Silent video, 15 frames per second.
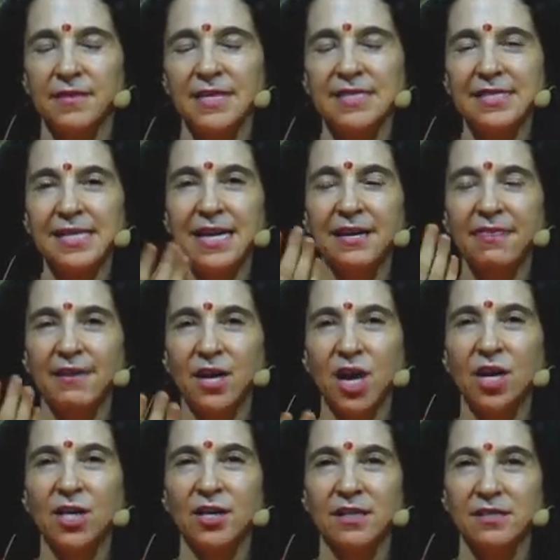It's like the
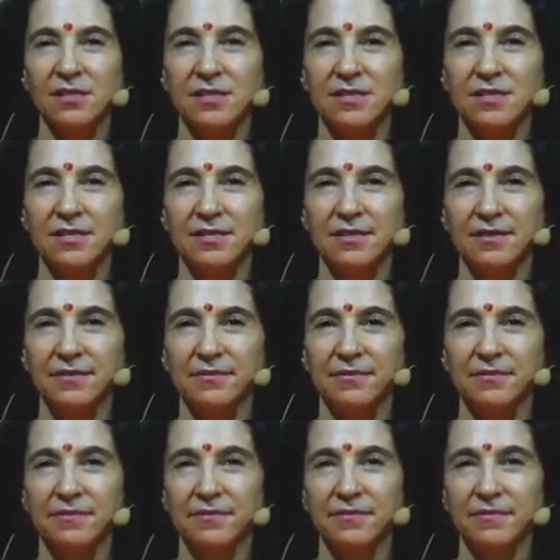artist
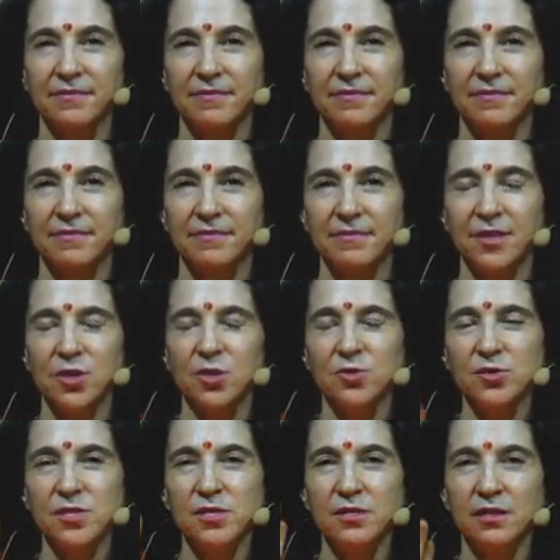who
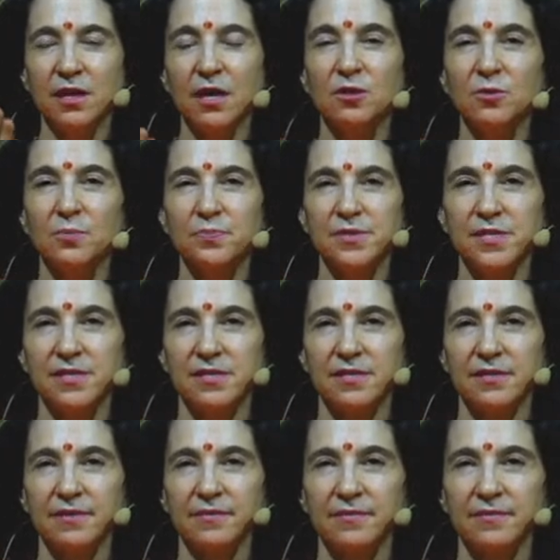sculpts.